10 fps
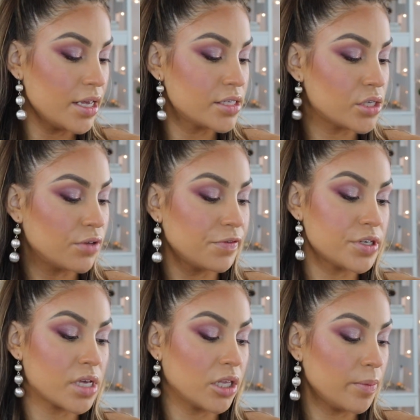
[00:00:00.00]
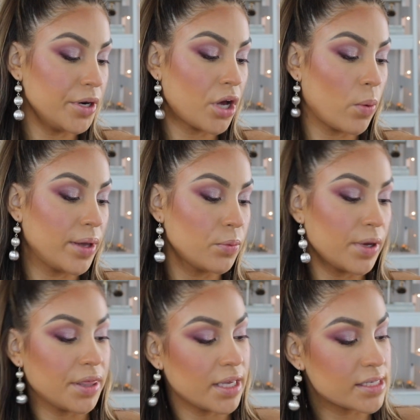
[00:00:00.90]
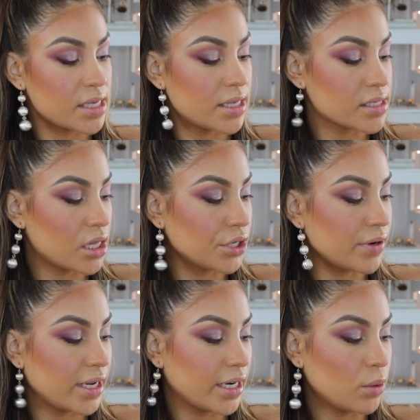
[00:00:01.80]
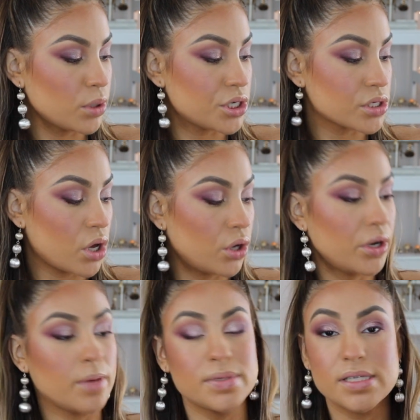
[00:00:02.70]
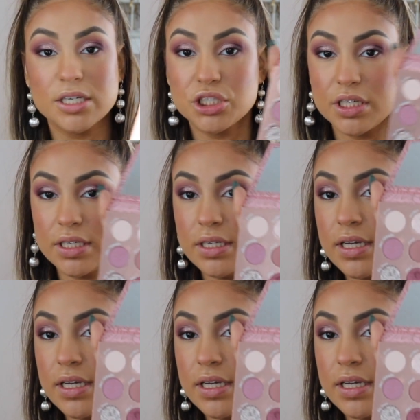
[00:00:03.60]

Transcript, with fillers: So the first color I'm going to go in with is this color right here, which is called Obsession.